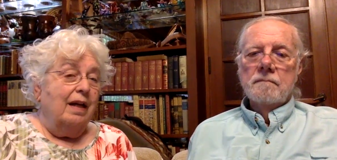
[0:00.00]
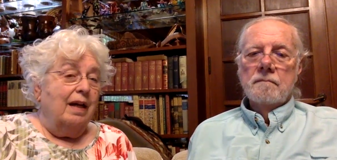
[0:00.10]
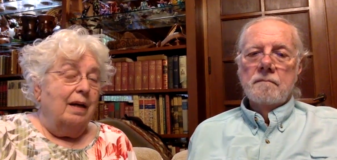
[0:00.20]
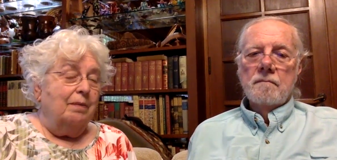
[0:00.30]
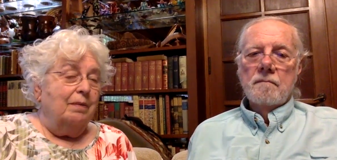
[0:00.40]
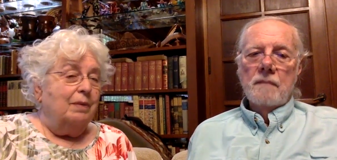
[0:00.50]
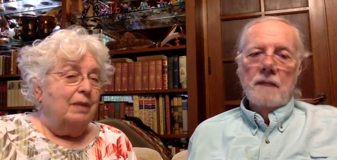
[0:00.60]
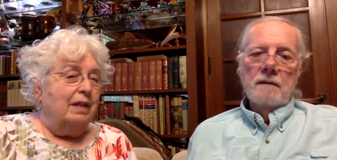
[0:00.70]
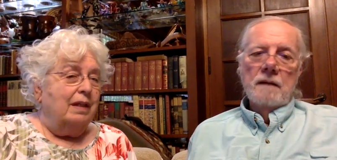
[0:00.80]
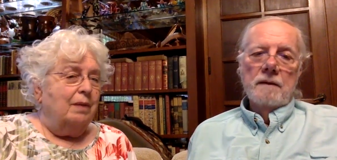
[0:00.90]
Speaker 1: um, we,
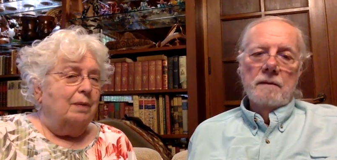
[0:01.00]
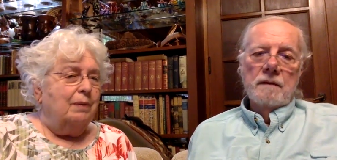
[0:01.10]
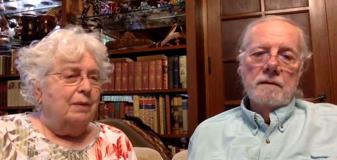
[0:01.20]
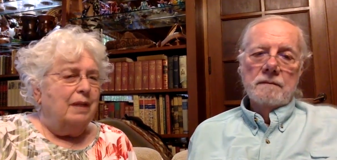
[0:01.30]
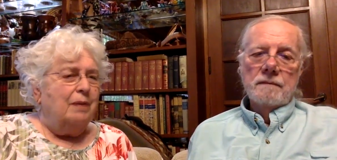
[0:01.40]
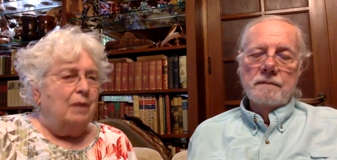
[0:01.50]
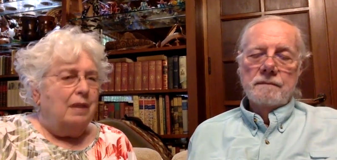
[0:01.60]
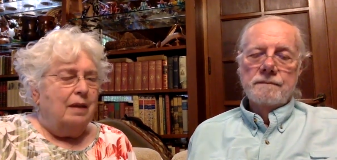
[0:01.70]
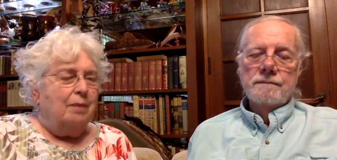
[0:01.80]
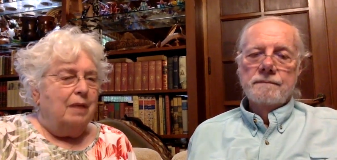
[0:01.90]
you know, we really want
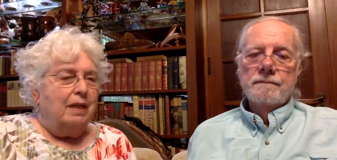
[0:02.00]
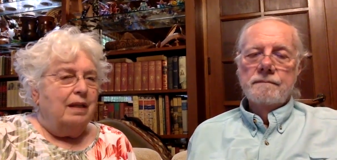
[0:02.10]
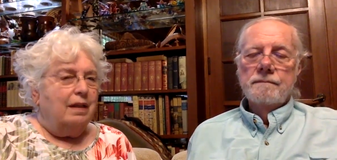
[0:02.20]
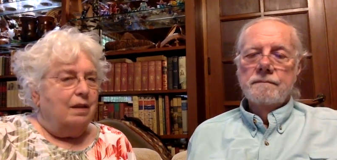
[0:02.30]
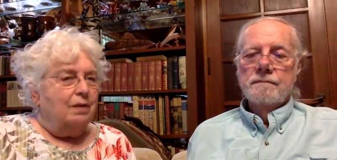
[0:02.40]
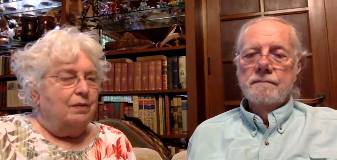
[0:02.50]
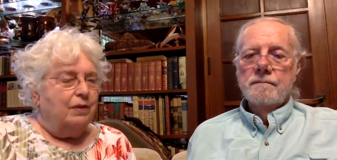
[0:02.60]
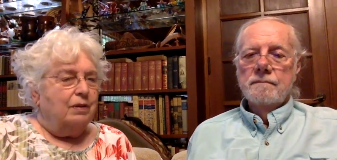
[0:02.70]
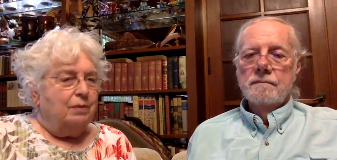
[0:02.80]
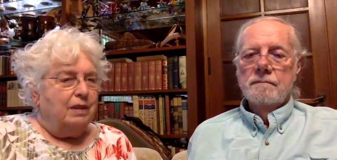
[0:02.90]
that money to go for
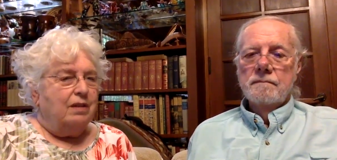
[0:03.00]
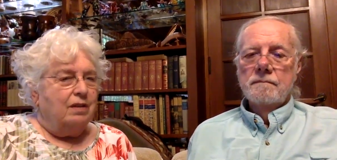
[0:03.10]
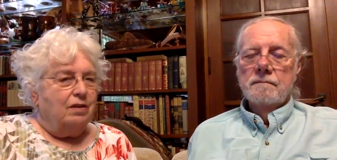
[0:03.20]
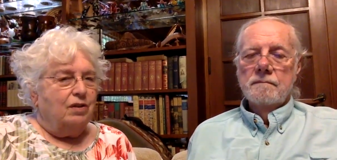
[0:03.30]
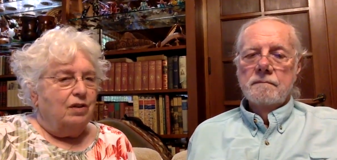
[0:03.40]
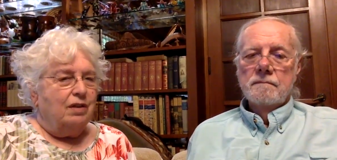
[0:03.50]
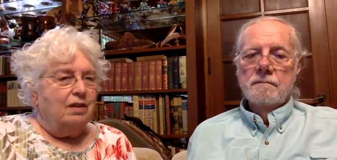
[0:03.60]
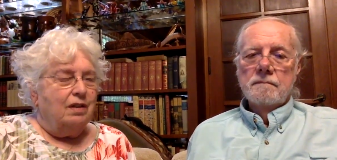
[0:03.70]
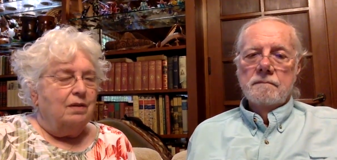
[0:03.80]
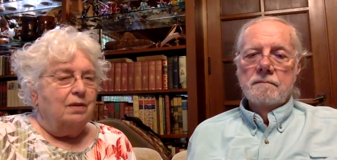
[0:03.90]
the research.
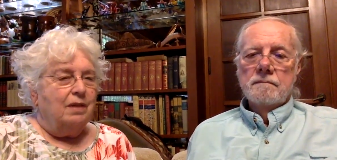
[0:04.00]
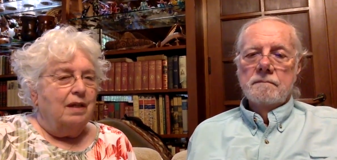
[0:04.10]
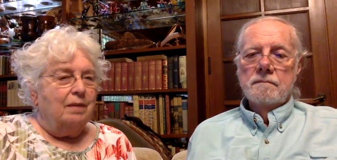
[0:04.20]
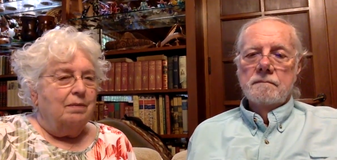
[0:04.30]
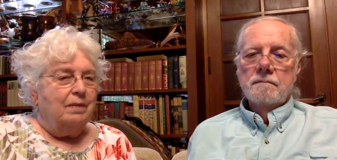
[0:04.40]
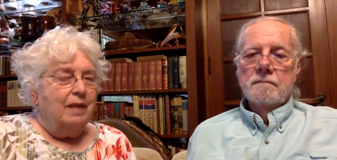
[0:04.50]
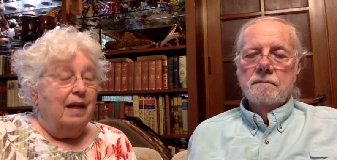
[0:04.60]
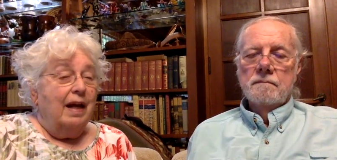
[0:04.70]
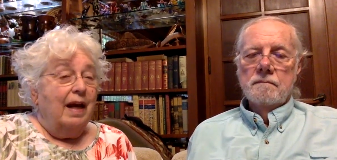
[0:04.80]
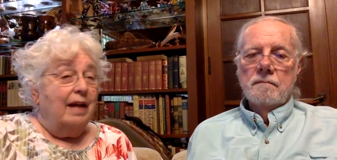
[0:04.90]
So, um,
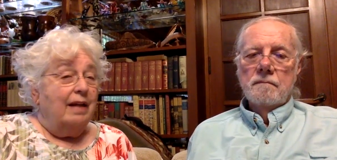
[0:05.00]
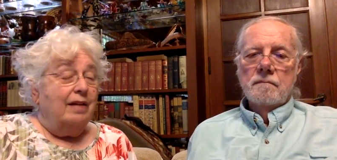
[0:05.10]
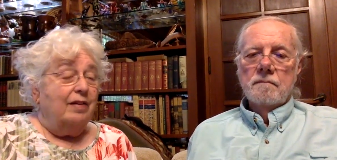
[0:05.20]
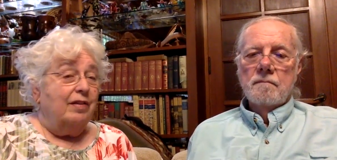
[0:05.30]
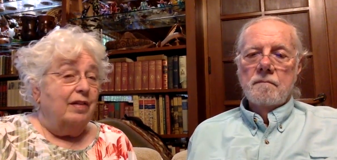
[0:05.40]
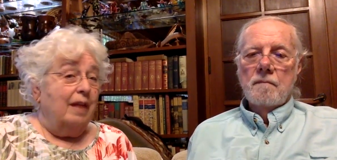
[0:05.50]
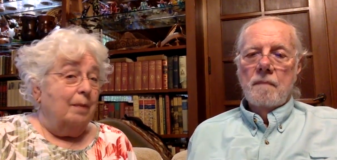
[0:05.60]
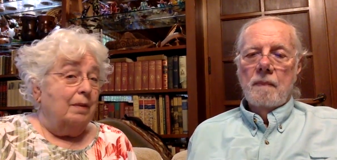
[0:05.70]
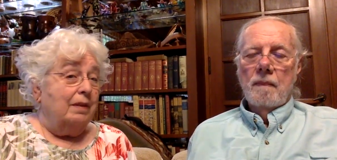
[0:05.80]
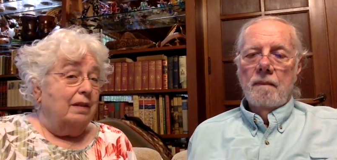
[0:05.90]
and this has
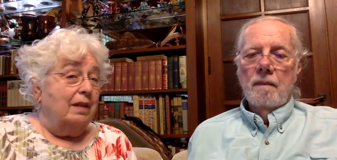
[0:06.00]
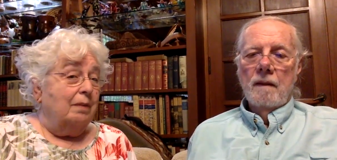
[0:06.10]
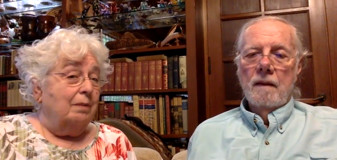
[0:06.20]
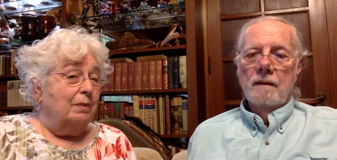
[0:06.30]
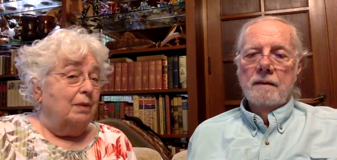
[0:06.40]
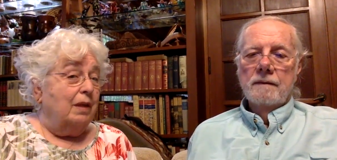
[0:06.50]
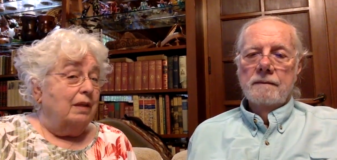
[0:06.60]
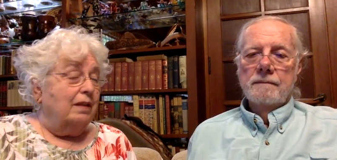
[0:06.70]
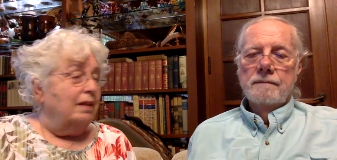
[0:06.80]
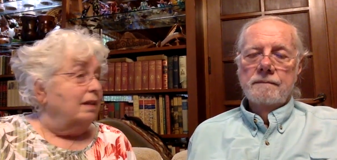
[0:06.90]
enabled um, Ron
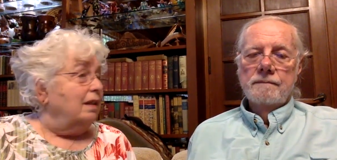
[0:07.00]
to